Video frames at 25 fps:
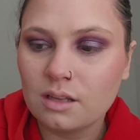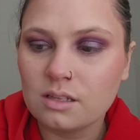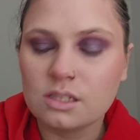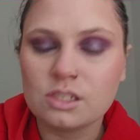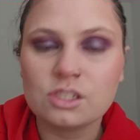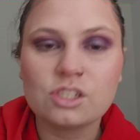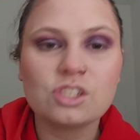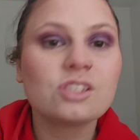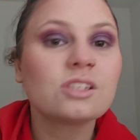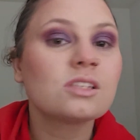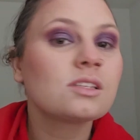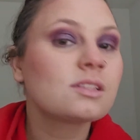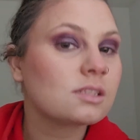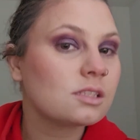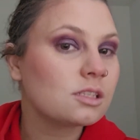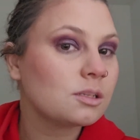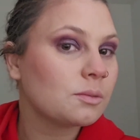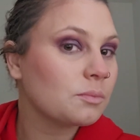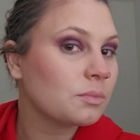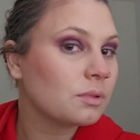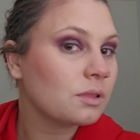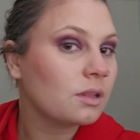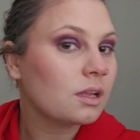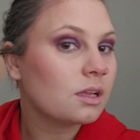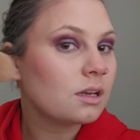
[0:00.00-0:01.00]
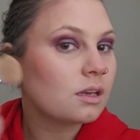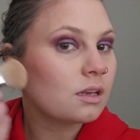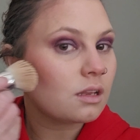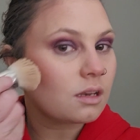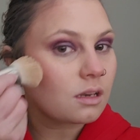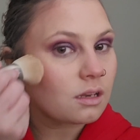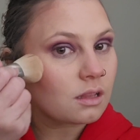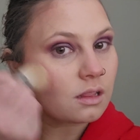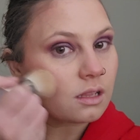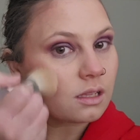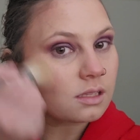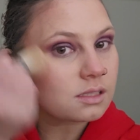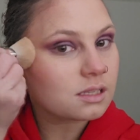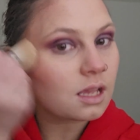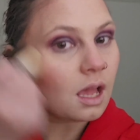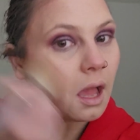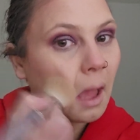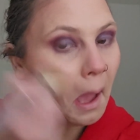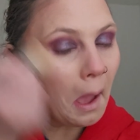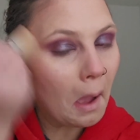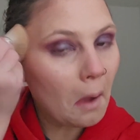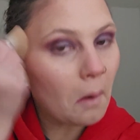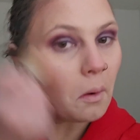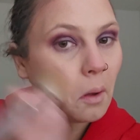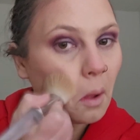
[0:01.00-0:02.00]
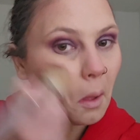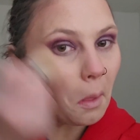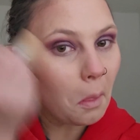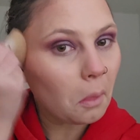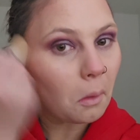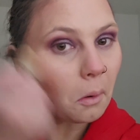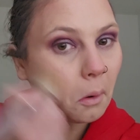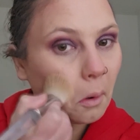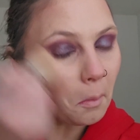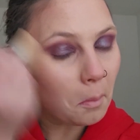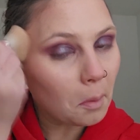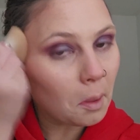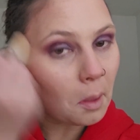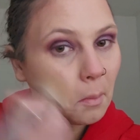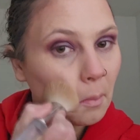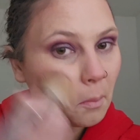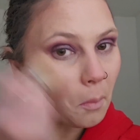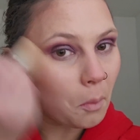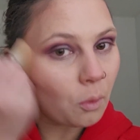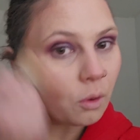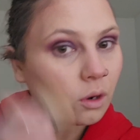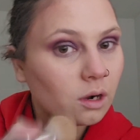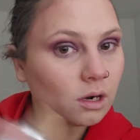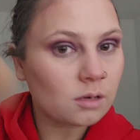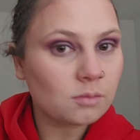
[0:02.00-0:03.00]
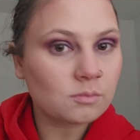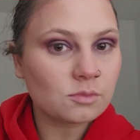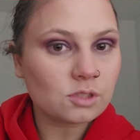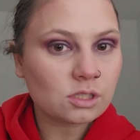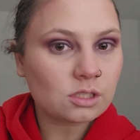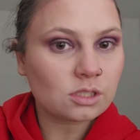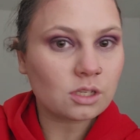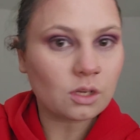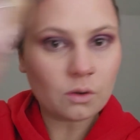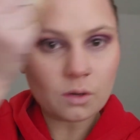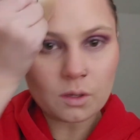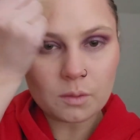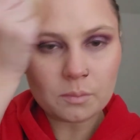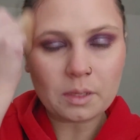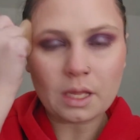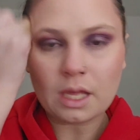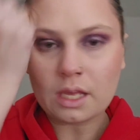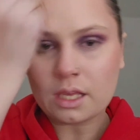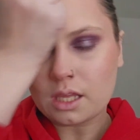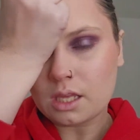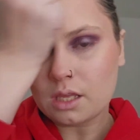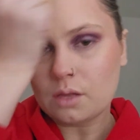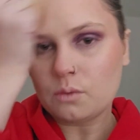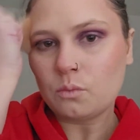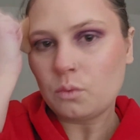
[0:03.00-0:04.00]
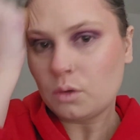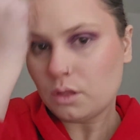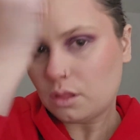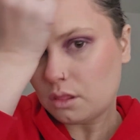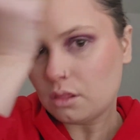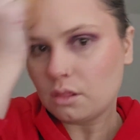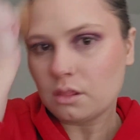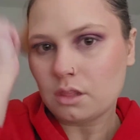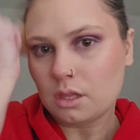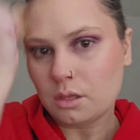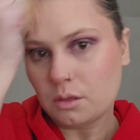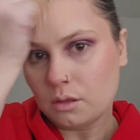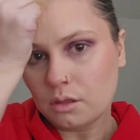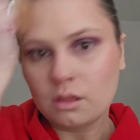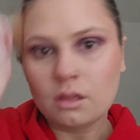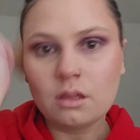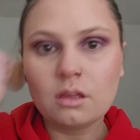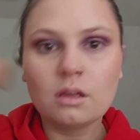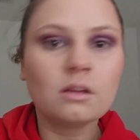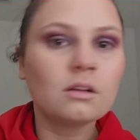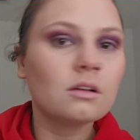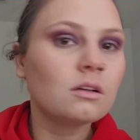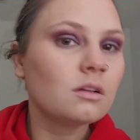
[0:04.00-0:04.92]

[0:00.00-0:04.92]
And just to blend this out a little bit more, I'm just going back in with the